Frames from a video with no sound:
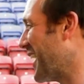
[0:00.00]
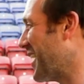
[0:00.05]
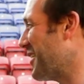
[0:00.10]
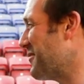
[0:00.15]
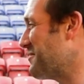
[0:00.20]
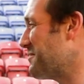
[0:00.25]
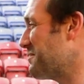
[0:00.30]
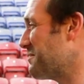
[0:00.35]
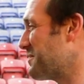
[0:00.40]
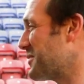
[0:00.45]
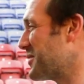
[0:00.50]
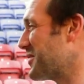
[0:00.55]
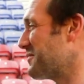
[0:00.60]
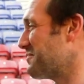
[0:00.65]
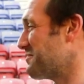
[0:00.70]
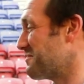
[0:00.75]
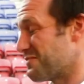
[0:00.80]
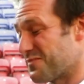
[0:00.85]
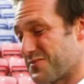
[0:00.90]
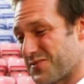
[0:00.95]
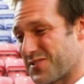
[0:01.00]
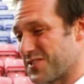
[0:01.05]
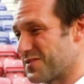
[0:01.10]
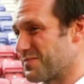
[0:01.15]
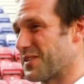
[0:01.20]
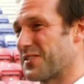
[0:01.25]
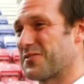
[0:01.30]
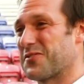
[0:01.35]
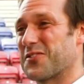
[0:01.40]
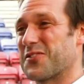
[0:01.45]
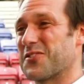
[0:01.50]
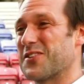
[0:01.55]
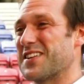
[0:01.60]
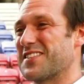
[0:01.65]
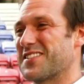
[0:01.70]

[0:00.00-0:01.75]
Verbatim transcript: um, but she's big for a